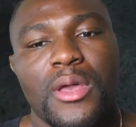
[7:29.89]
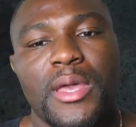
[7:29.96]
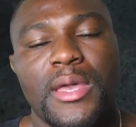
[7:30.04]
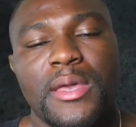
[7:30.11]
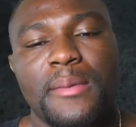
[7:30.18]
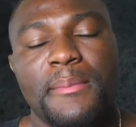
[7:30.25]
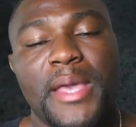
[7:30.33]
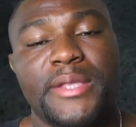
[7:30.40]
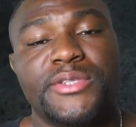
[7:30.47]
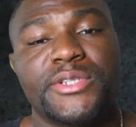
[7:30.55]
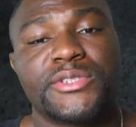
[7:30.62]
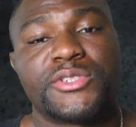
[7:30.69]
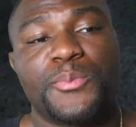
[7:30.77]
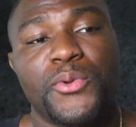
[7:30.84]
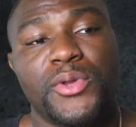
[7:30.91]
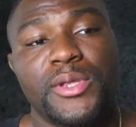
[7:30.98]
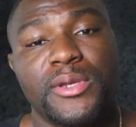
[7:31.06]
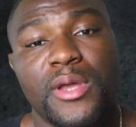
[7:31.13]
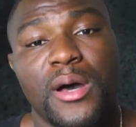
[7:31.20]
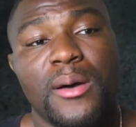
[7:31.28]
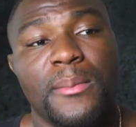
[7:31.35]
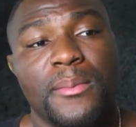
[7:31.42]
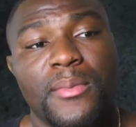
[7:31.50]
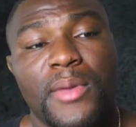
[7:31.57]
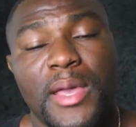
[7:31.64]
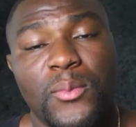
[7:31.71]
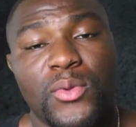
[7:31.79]
it makes us pretty dumb,
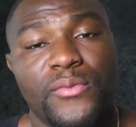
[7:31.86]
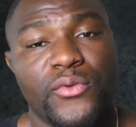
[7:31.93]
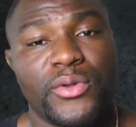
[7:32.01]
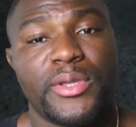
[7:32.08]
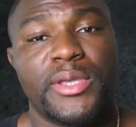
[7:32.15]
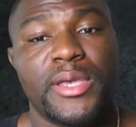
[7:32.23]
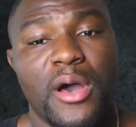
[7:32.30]
and we forget